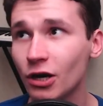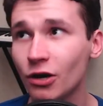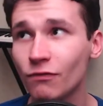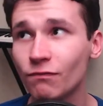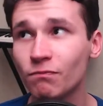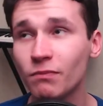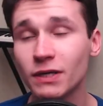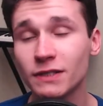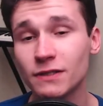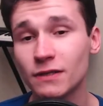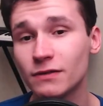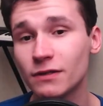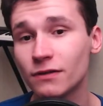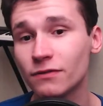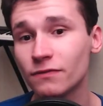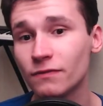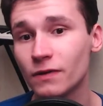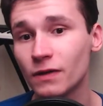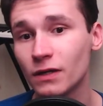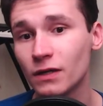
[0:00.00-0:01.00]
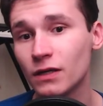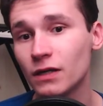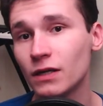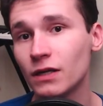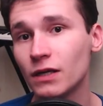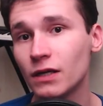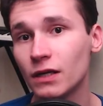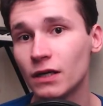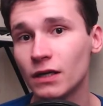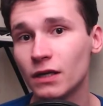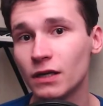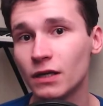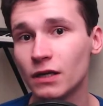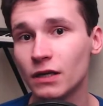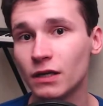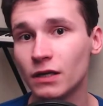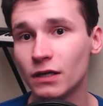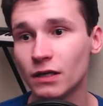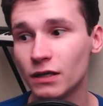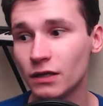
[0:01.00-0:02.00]
of positive
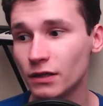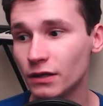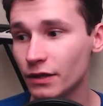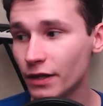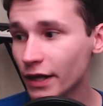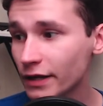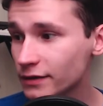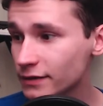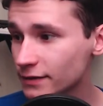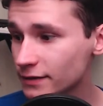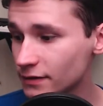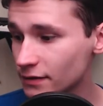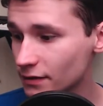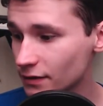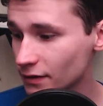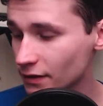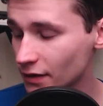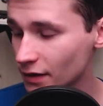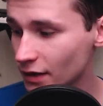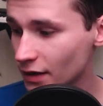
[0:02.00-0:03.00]
Next, uh,